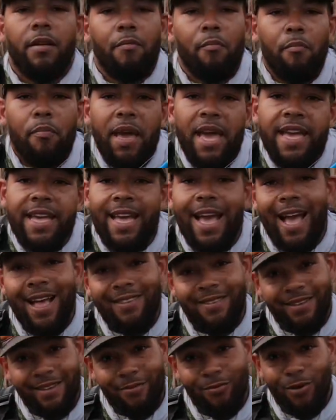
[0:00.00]
bait
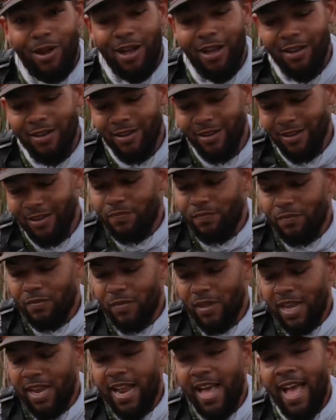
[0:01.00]
casting rod.
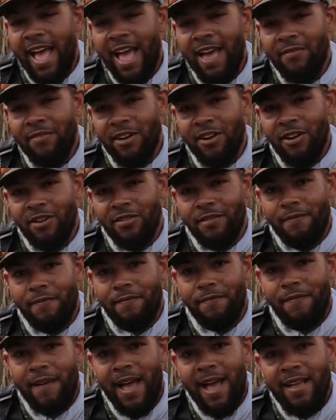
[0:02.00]
And I have it on a
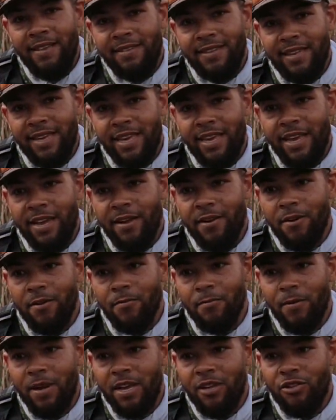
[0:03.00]
fast gear
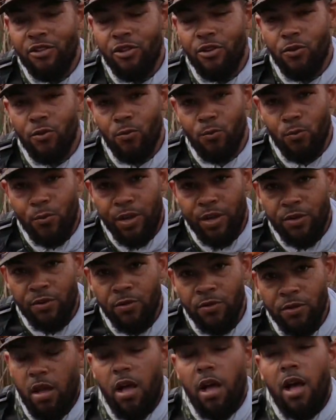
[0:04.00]
ratio reel
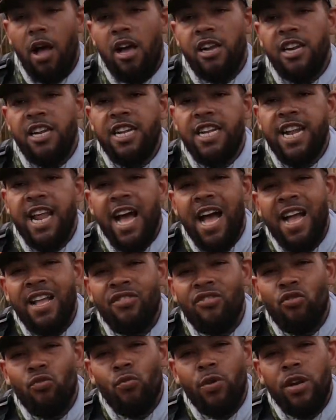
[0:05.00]
on a
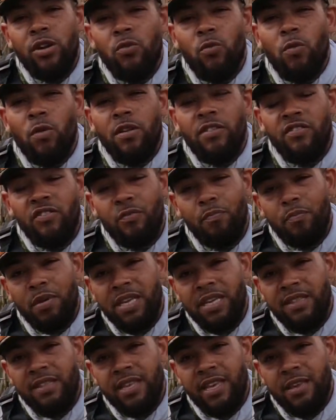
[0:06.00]
9:3-to-1
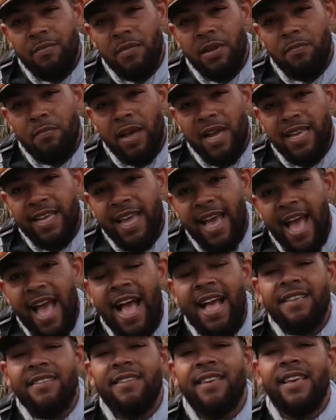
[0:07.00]
Speed Demon by
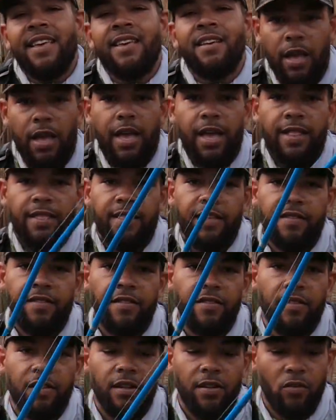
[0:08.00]
Cast King. And this
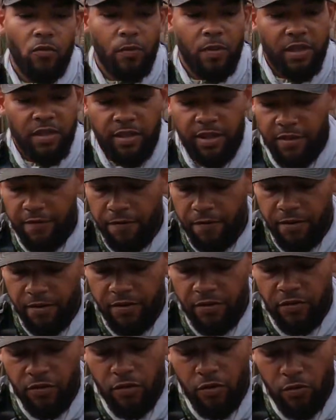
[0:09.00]
is a little bit different.
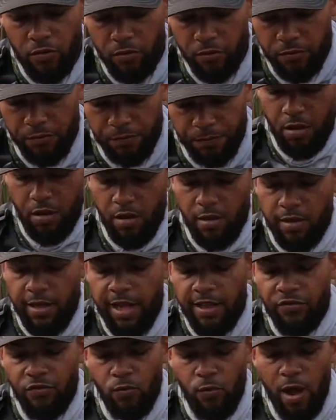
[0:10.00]
So
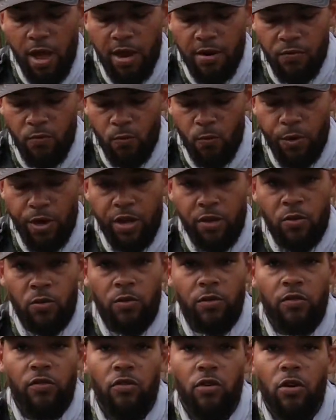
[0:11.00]
that's rod and reel.
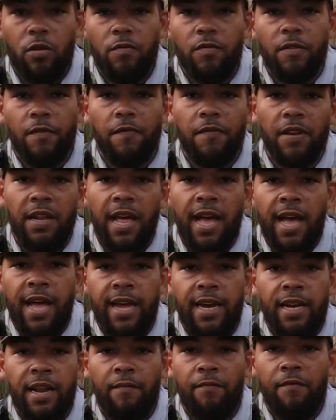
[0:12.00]
In terms of
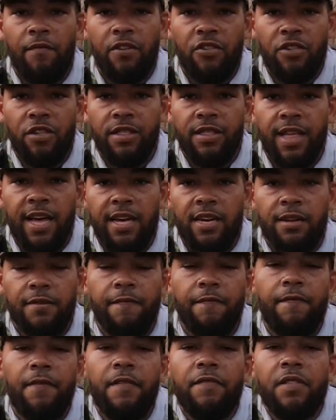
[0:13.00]
line, I'm fishing that on
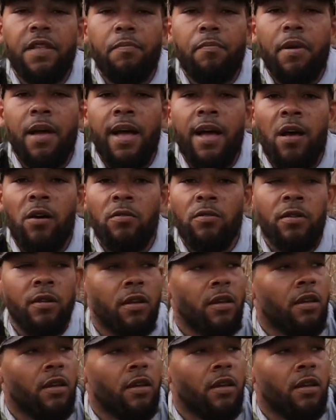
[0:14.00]
50-pound